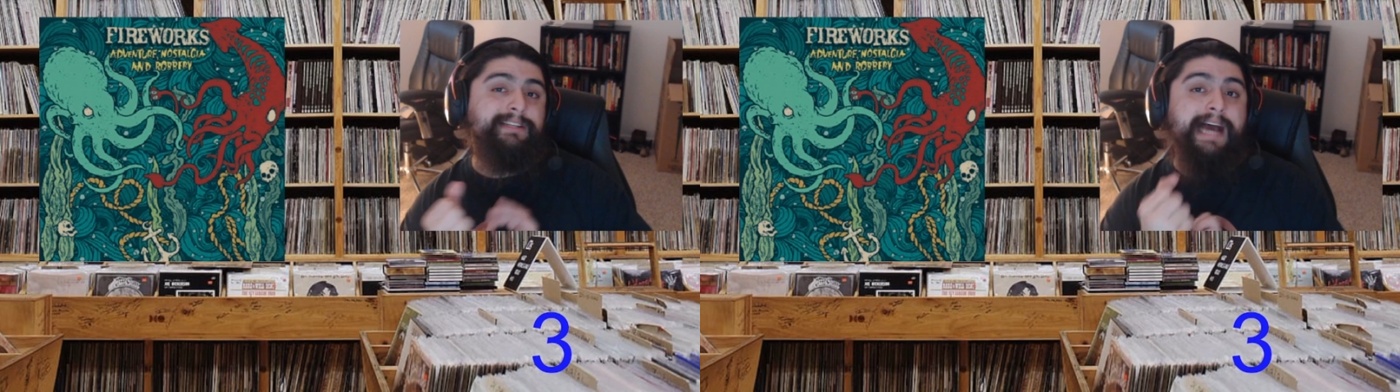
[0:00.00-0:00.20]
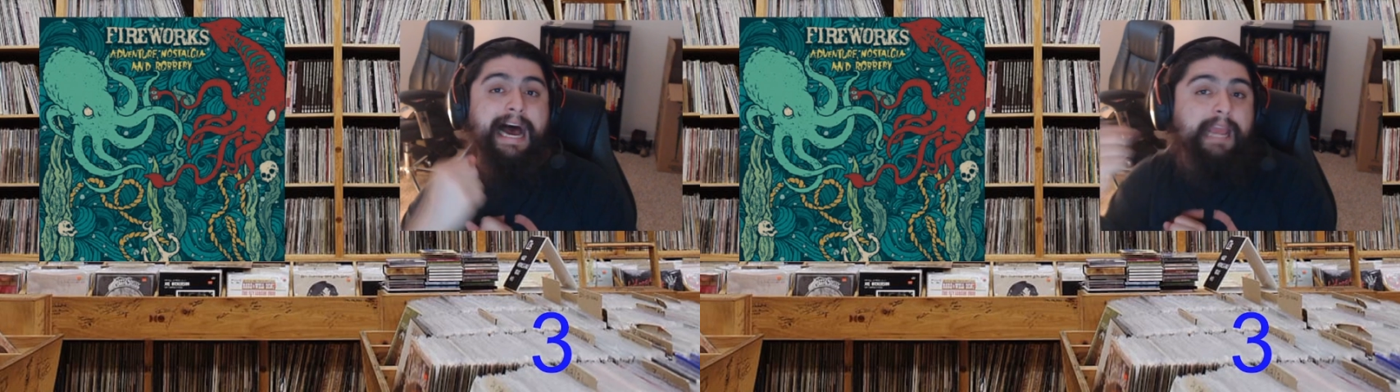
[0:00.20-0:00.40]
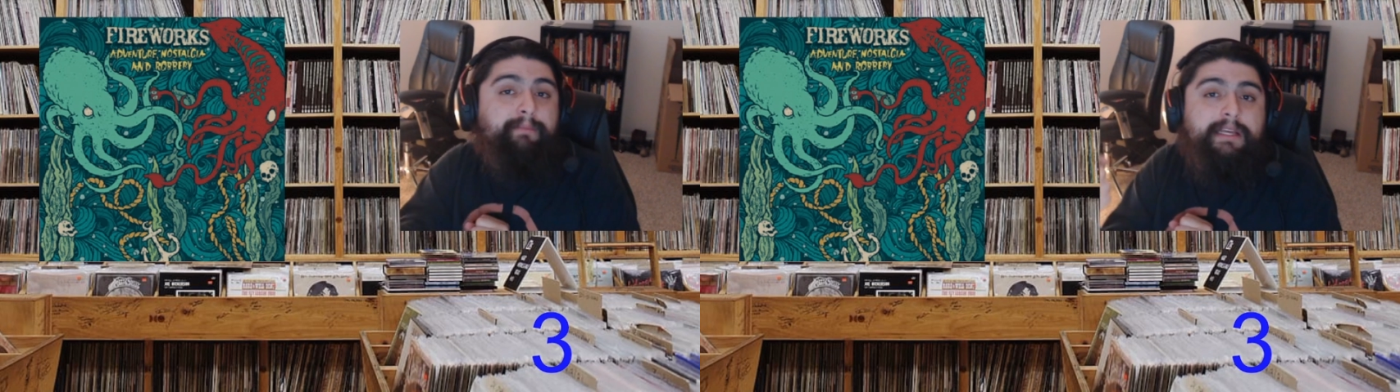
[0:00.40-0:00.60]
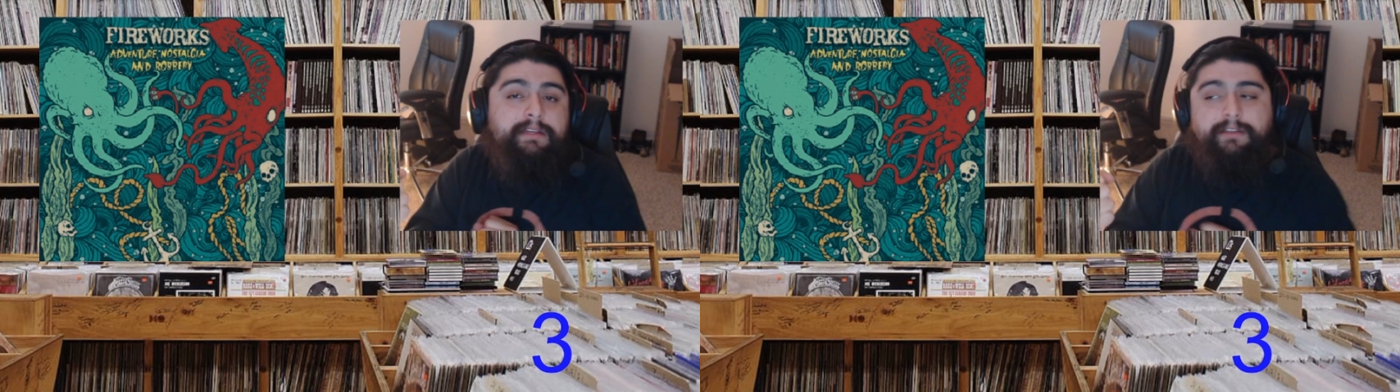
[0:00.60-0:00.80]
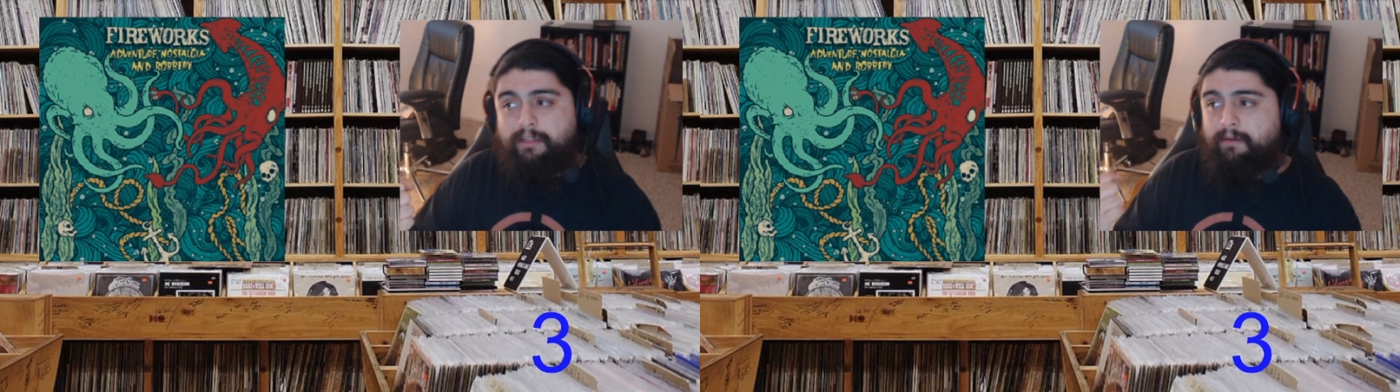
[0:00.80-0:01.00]

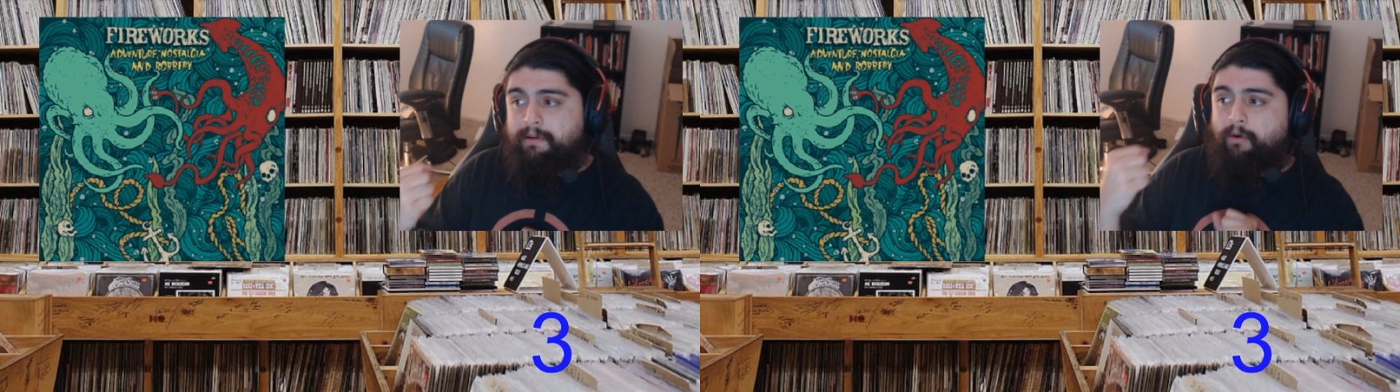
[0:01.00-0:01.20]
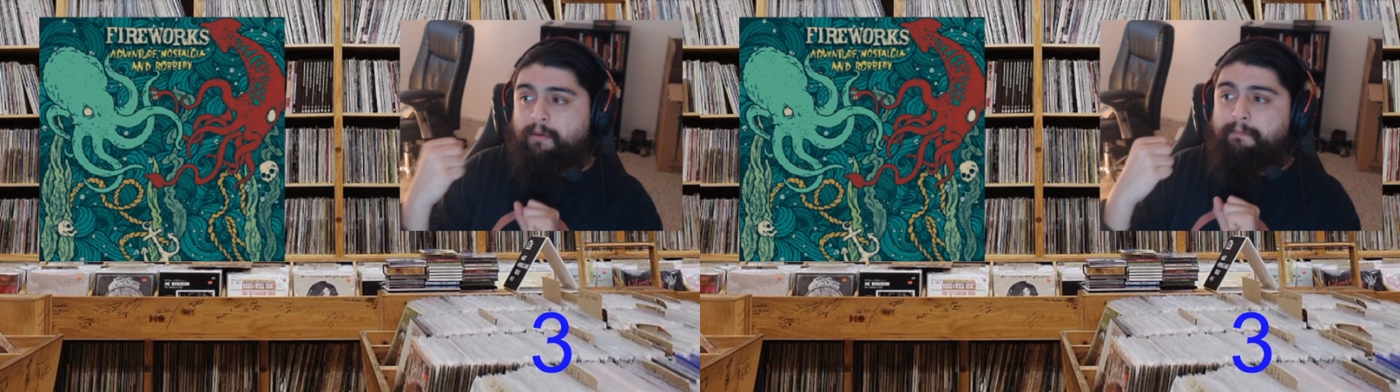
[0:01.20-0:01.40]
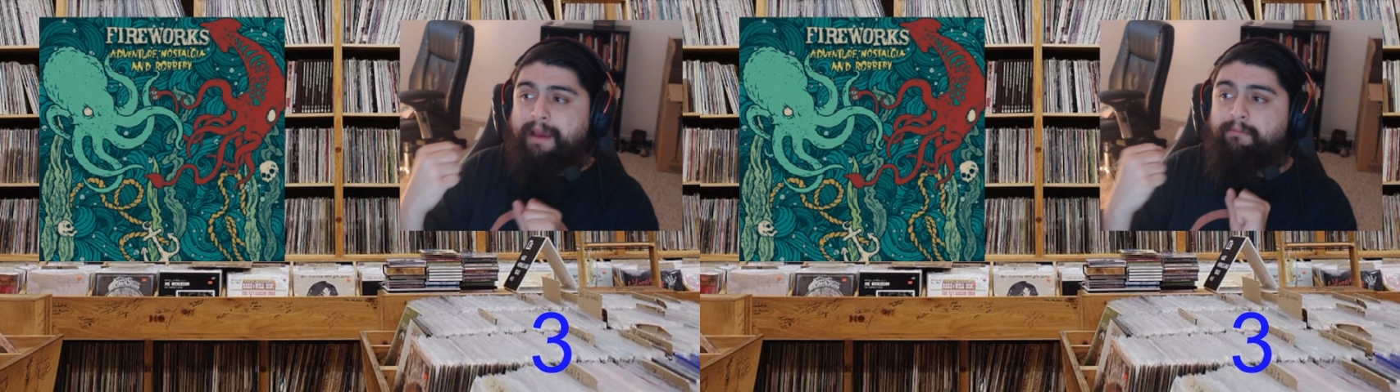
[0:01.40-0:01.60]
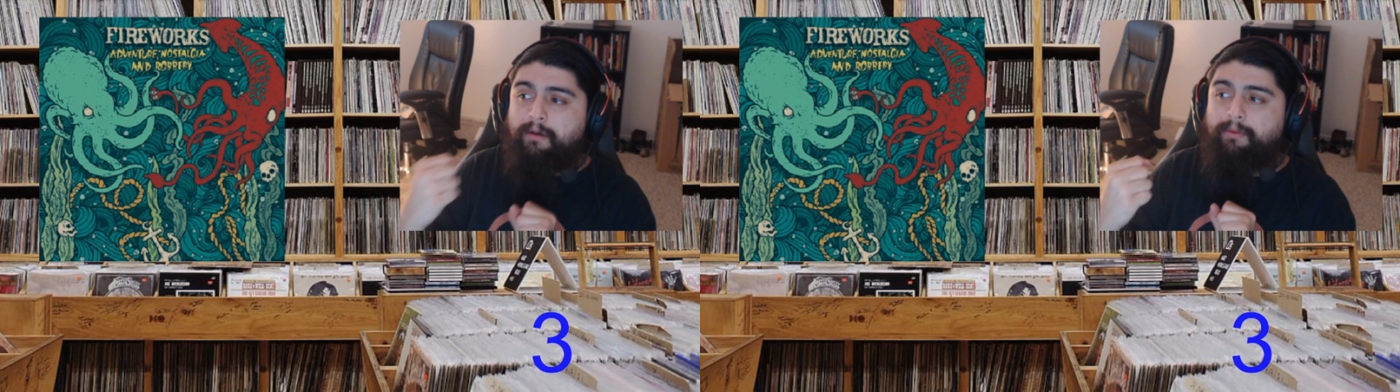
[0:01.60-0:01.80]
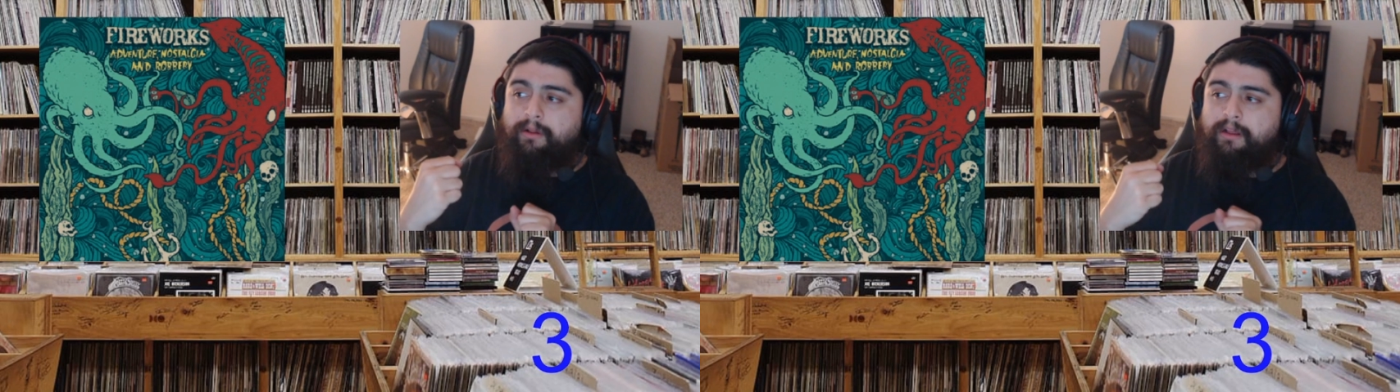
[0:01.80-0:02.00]
timeless, a little bit more
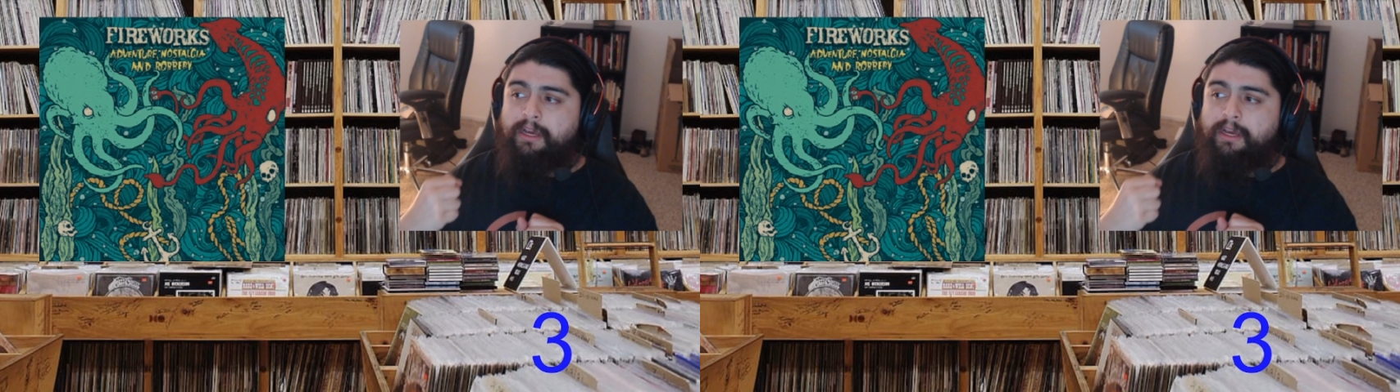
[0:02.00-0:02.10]
memorable